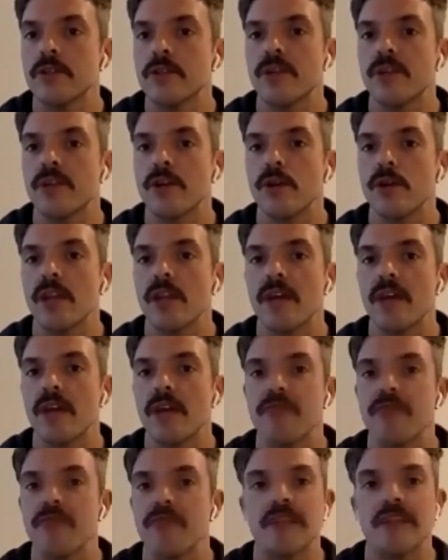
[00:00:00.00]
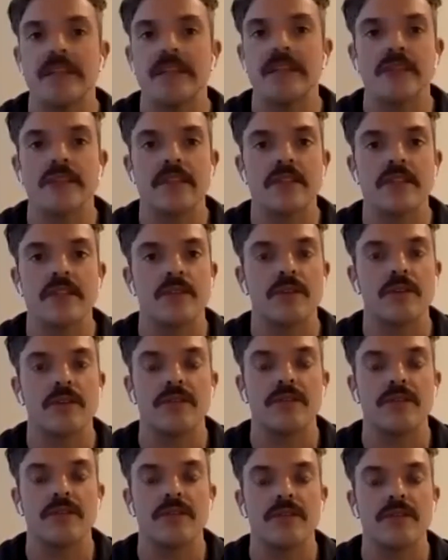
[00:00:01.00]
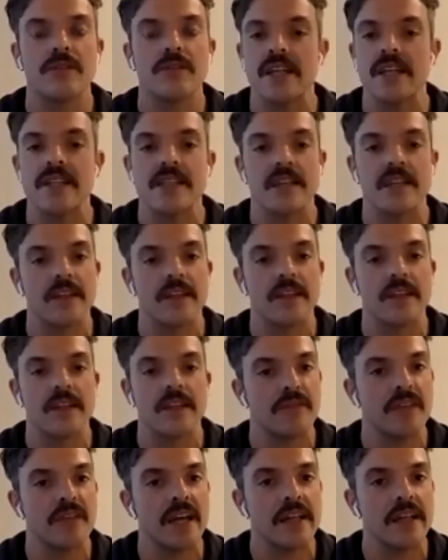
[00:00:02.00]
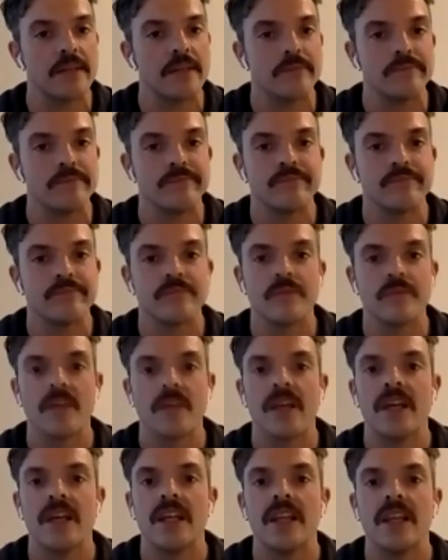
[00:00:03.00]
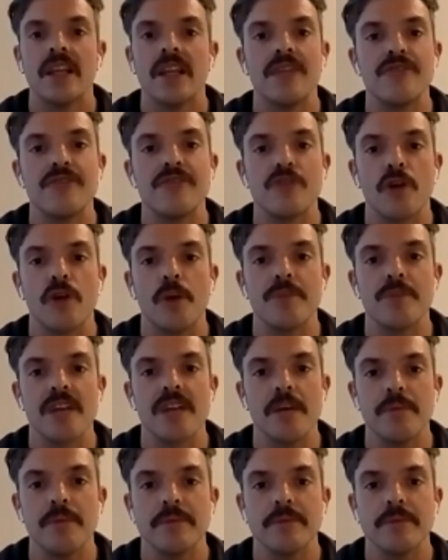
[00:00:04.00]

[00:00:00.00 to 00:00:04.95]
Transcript: You bring your left foot in, so the sole of the foot is on the inside of the left leg. Lift your arms up.